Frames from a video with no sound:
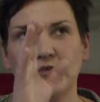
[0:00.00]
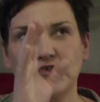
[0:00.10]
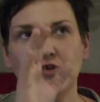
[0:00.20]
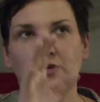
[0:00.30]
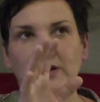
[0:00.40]

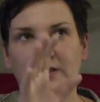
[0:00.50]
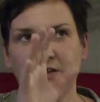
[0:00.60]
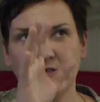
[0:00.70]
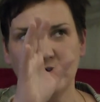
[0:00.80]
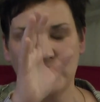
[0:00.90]

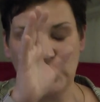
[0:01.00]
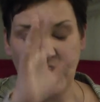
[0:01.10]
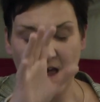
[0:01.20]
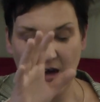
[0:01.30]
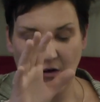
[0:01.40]
Julian, the
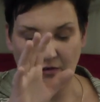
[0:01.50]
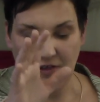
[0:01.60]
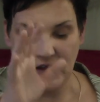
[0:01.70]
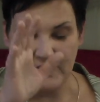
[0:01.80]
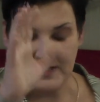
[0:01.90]
chair of
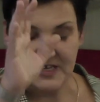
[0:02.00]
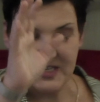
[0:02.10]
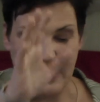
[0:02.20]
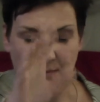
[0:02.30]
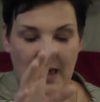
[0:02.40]
the
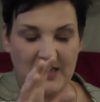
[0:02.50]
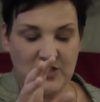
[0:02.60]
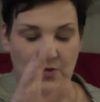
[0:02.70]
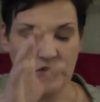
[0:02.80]
DCMS,